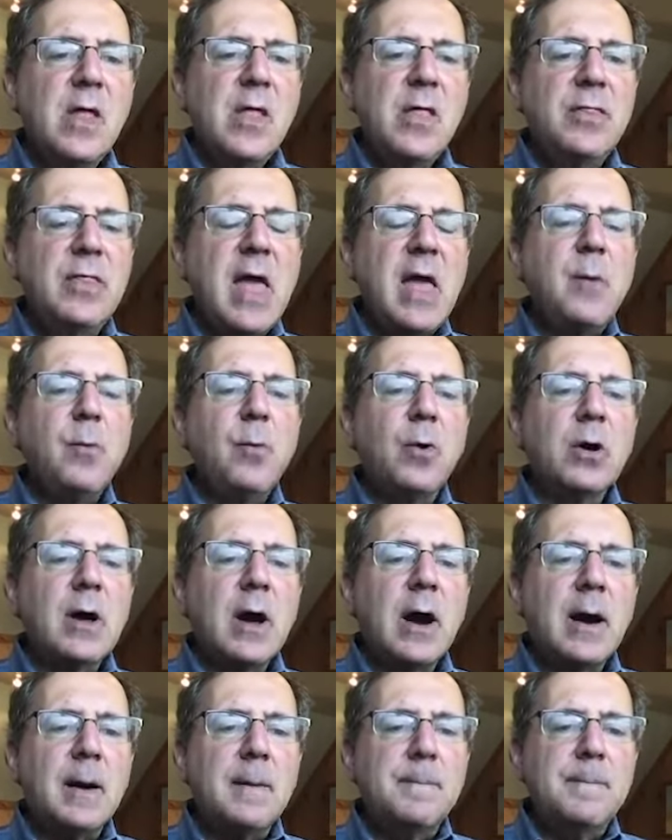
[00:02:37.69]
they will
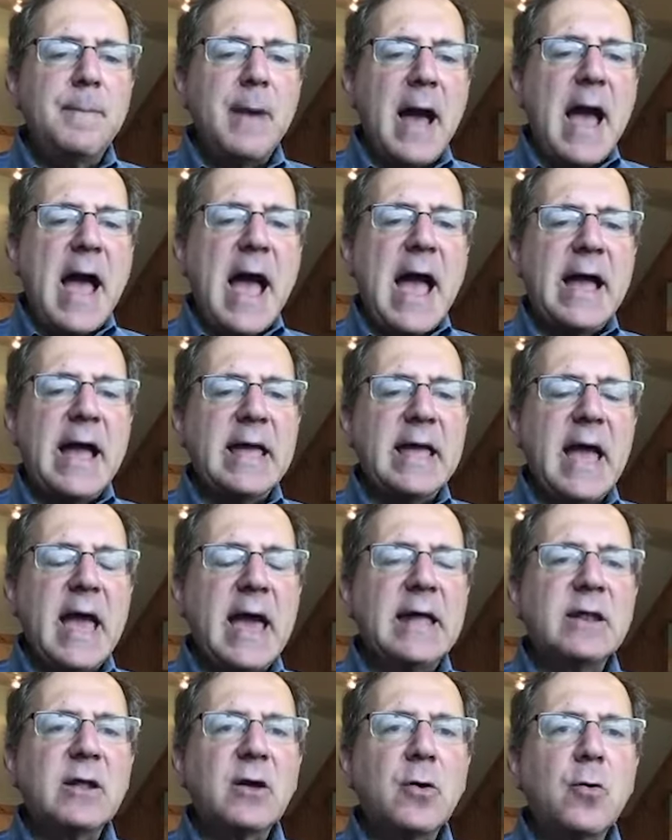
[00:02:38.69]
come back
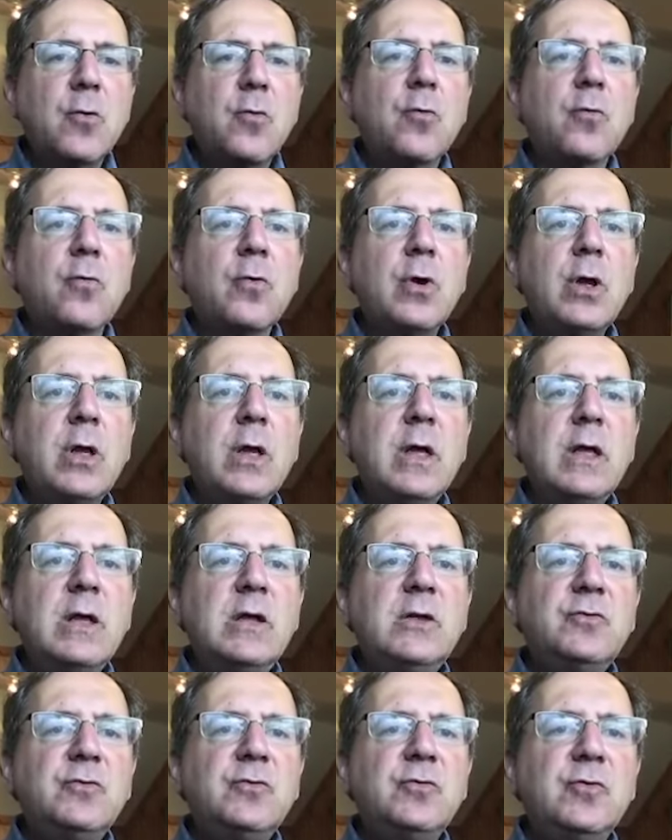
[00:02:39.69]
and agree